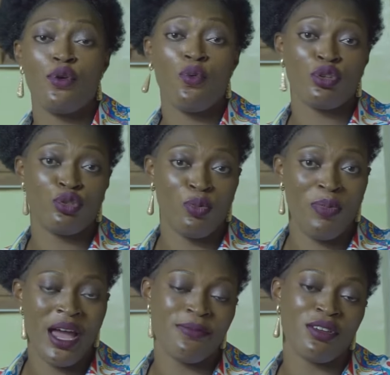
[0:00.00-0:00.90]
You want to
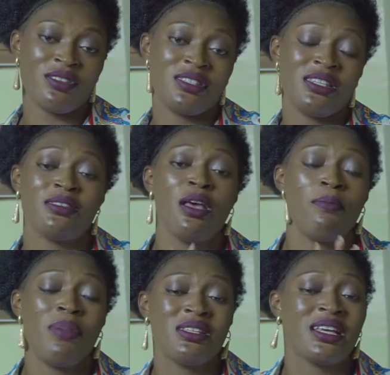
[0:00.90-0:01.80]
buy it, because this
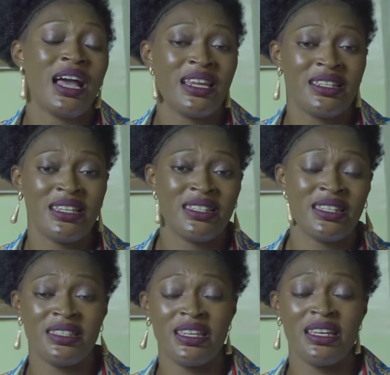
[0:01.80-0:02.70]

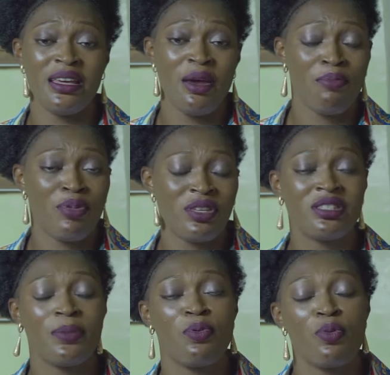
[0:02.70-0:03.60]
is the
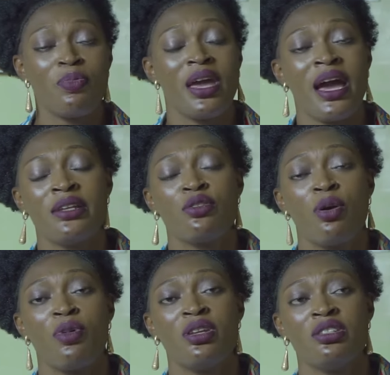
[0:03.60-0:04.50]
principle behind
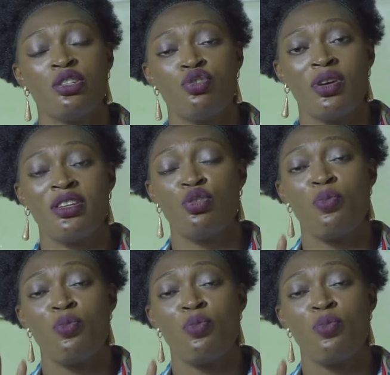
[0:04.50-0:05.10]
commodity trading.